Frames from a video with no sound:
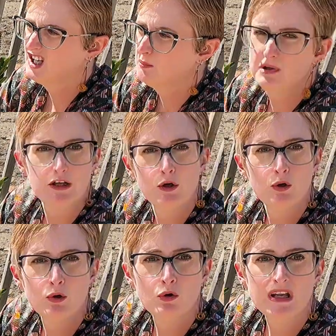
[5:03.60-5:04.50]

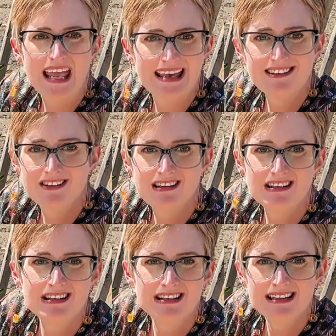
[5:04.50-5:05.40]
blue
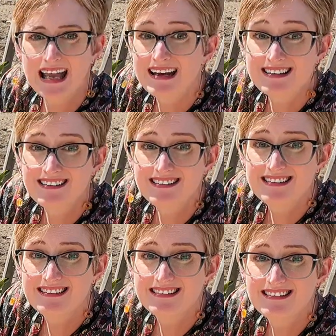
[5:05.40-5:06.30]
candle
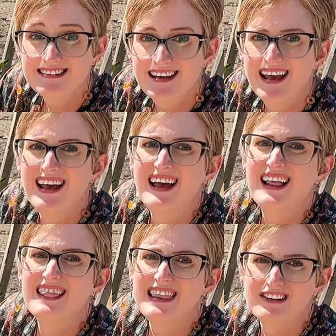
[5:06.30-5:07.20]
cactus.
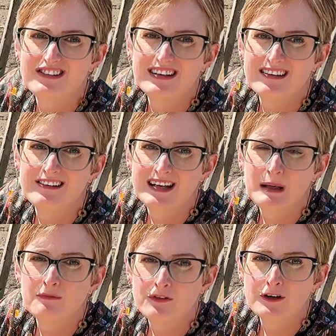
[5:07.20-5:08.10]
There's another
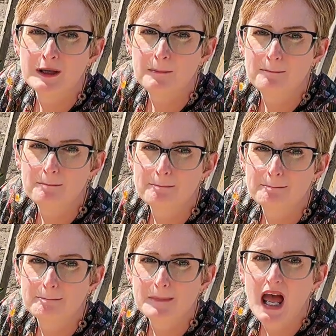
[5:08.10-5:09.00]
name for it.
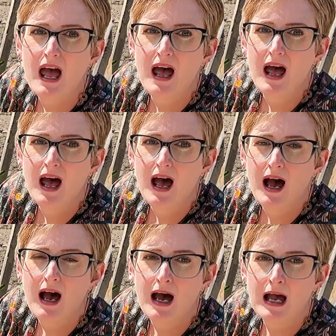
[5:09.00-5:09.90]

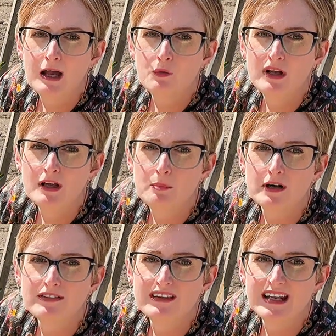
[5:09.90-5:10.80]
I will
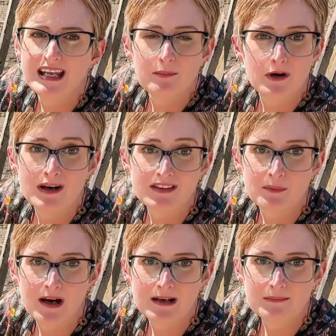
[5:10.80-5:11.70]
put the name on the
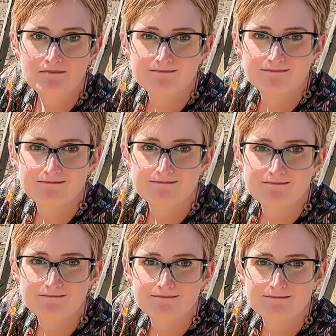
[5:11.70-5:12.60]
bottom.
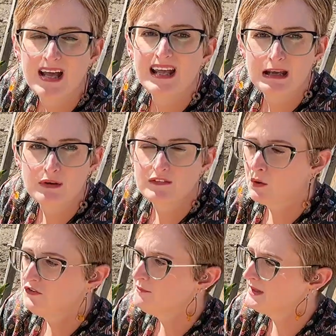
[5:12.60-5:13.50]
It was
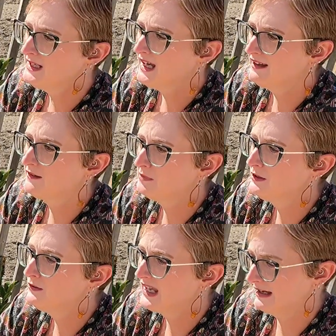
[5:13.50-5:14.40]
sold to me as a
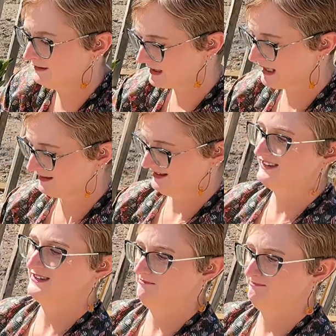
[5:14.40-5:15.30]
blue candle
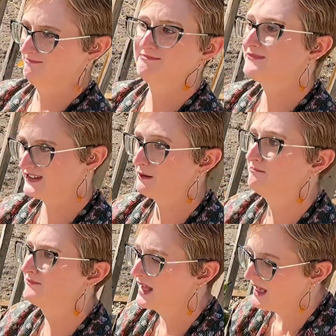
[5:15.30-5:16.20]
cactus. So
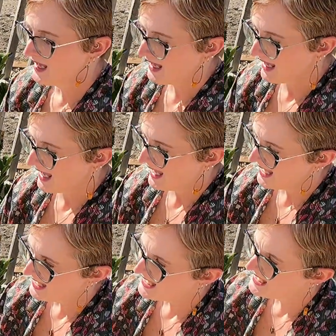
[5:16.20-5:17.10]

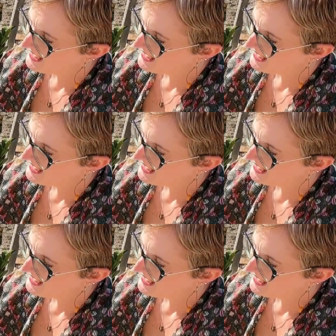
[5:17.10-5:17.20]
it